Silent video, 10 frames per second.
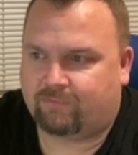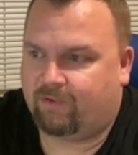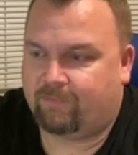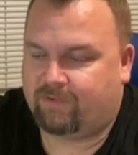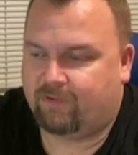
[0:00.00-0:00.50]
they
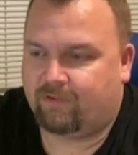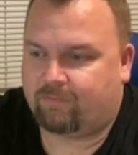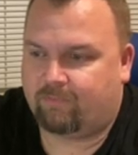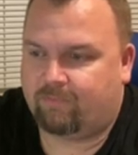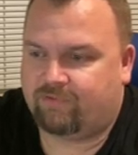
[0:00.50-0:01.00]
look
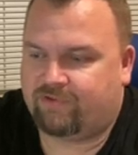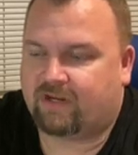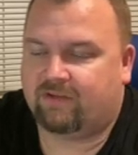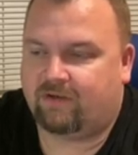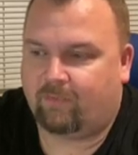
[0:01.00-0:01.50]

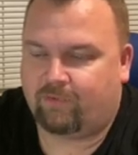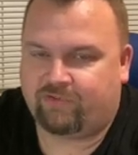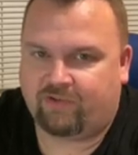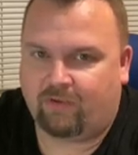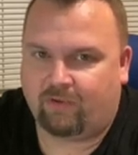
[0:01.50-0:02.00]
second to none when you
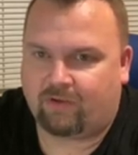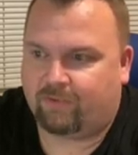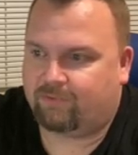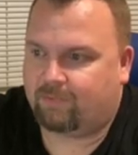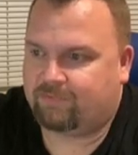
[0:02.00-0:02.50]
see how they look on
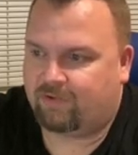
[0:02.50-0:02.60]
this website.